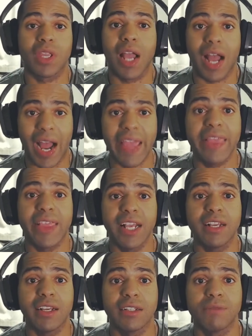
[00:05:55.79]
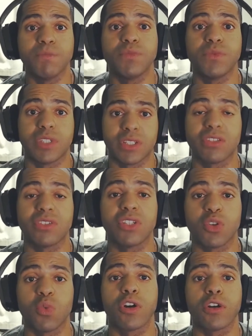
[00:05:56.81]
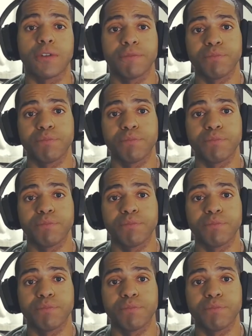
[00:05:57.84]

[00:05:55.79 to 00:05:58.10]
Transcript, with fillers: I think this is gonna work